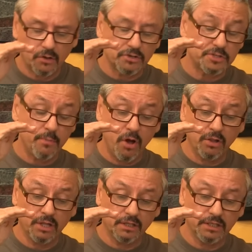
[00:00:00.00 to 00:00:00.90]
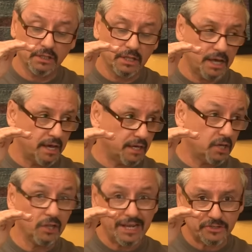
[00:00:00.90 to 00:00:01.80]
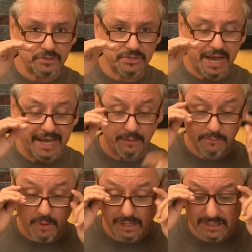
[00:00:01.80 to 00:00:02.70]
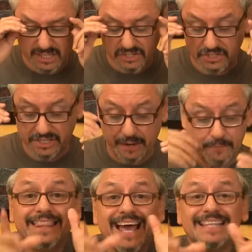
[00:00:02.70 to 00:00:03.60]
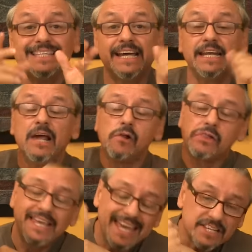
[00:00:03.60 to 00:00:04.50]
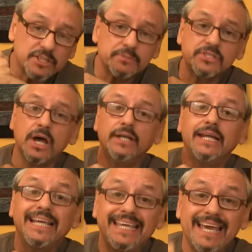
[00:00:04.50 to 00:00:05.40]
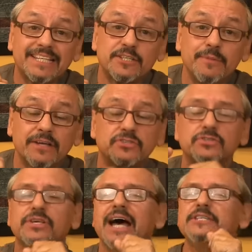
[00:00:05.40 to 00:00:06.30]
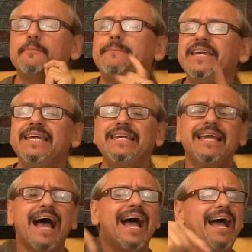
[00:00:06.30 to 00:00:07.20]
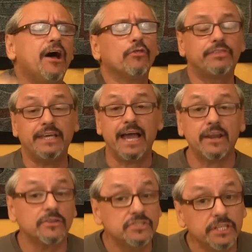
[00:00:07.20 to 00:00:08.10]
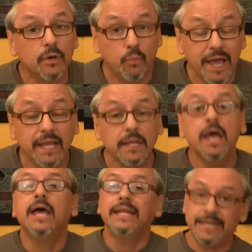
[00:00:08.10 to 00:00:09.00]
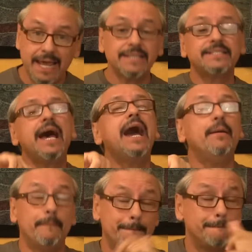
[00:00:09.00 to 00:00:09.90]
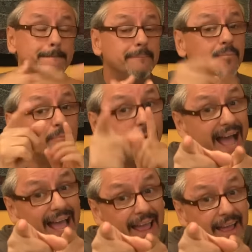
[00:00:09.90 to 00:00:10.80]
small little uh, collector's item bottles that she sent. That's it. Get some sun, get some exercise, be healthy, and I'll see you when? Next time. Bye.